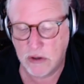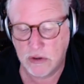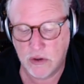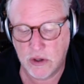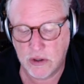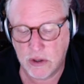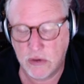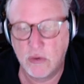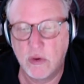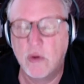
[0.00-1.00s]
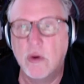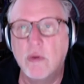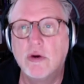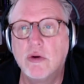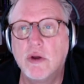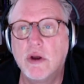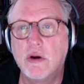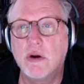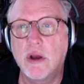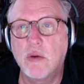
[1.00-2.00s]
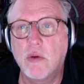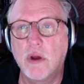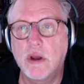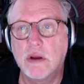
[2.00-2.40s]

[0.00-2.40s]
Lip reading: to continuing what we're doing here at iAwake,